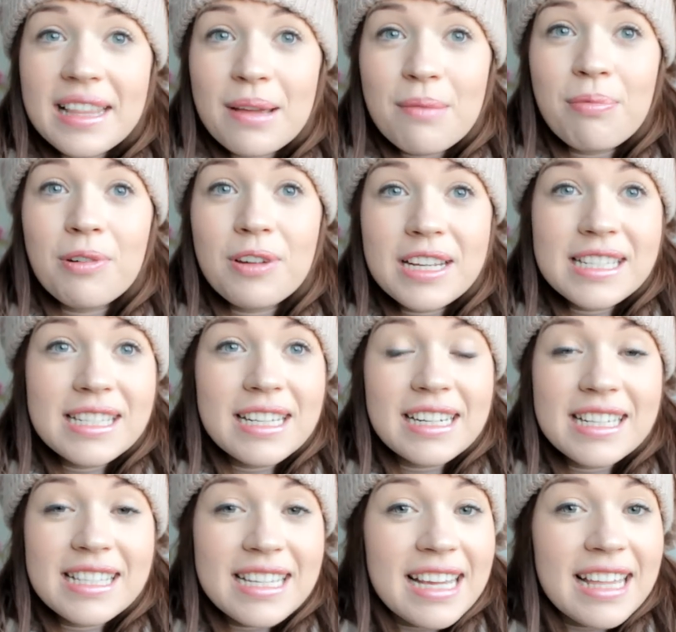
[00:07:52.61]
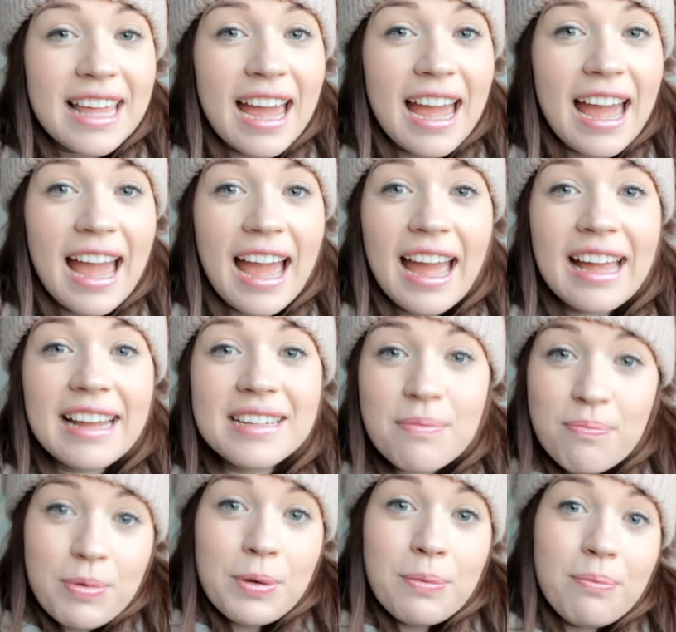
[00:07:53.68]
The employer is going to see that and
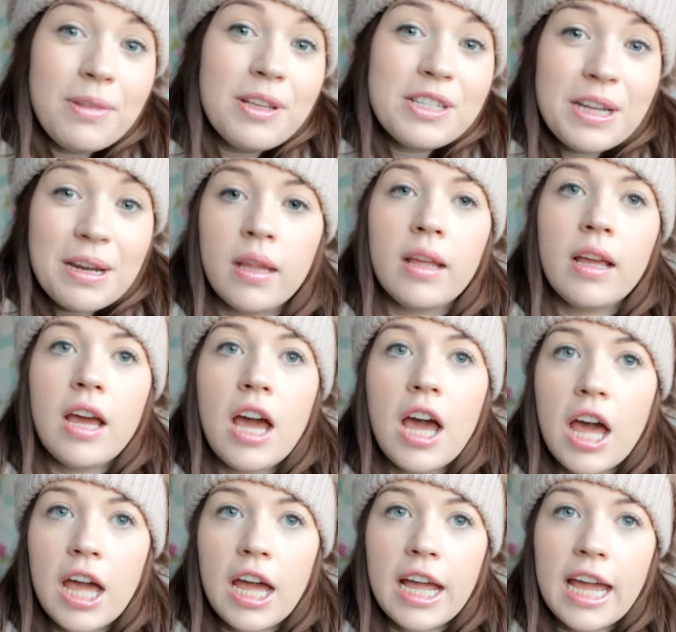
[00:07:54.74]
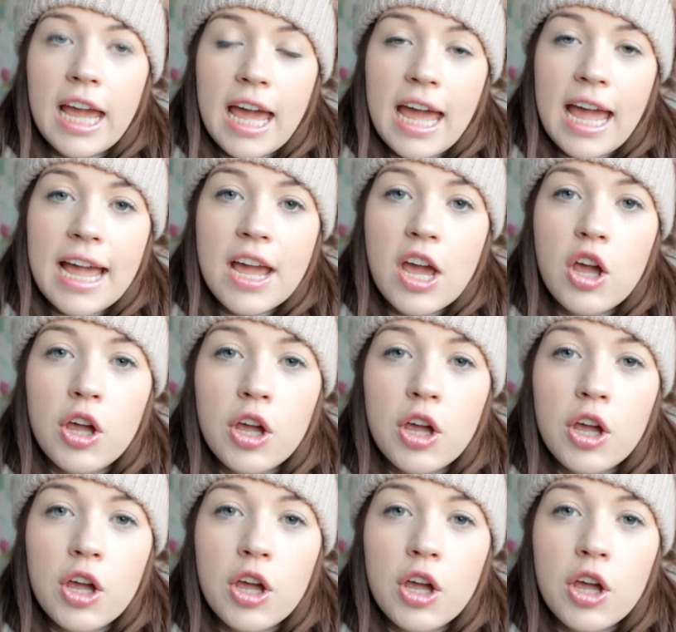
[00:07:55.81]
boom, you're done. Okay,